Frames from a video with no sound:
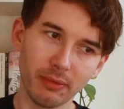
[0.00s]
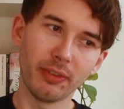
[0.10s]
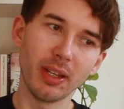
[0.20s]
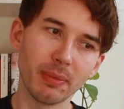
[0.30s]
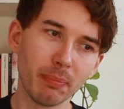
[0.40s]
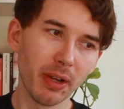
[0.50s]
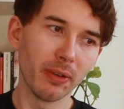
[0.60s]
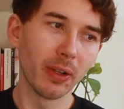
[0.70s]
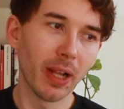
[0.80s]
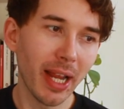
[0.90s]
For this
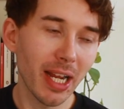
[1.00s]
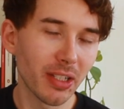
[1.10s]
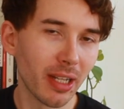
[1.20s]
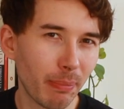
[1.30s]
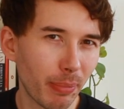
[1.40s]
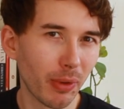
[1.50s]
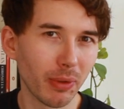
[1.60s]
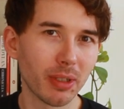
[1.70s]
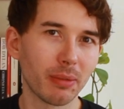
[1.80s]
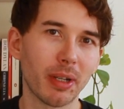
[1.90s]
mural, I actually
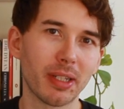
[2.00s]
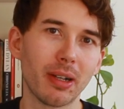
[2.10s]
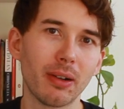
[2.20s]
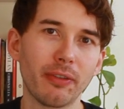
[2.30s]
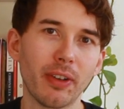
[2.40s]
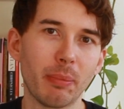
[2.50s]
bought myself a